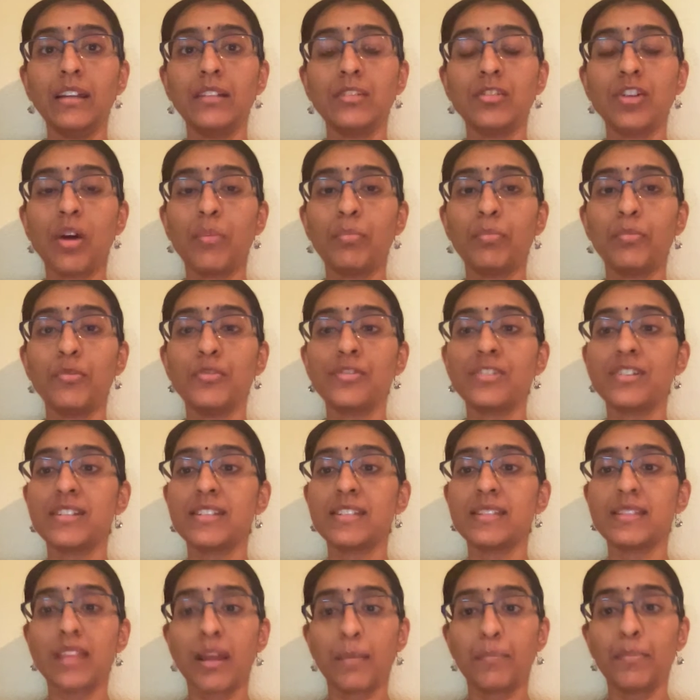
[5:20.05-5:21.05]
topmost
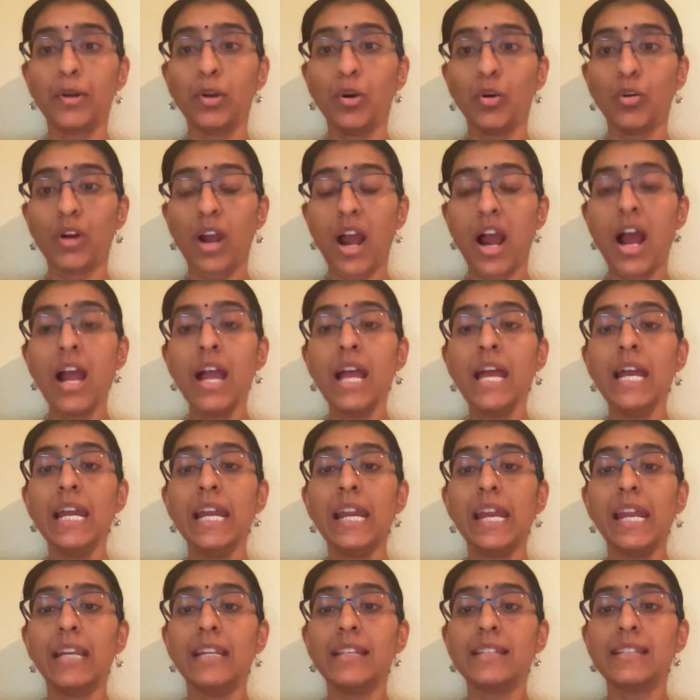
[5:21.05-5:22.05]
is Tapaloka.
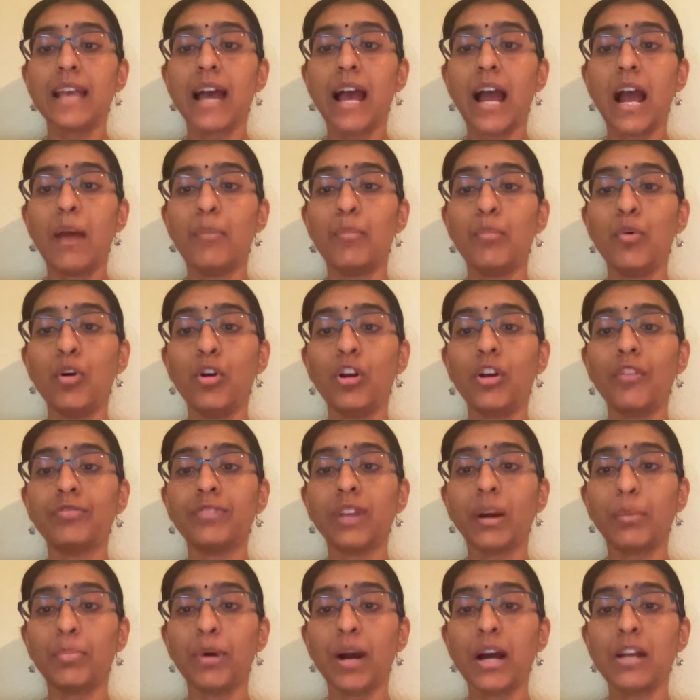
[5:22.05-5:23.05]
It is a abode of
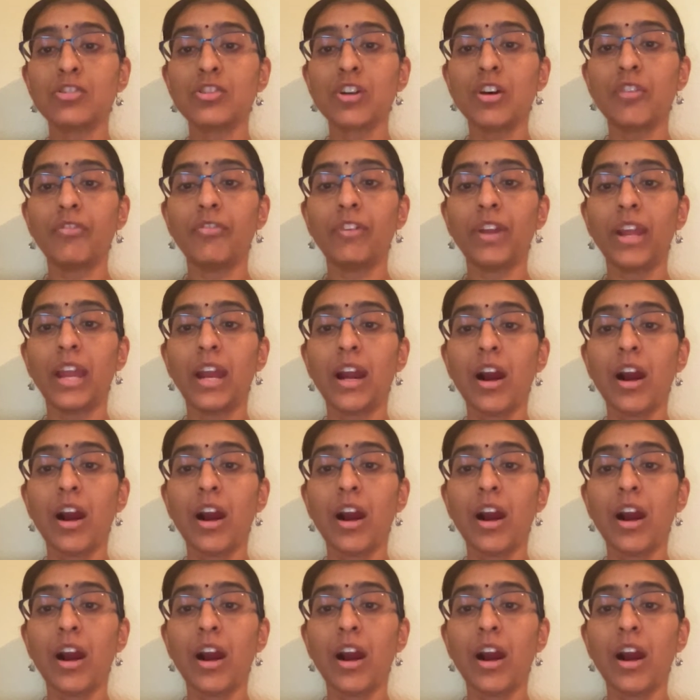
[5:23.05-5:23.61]
tapas of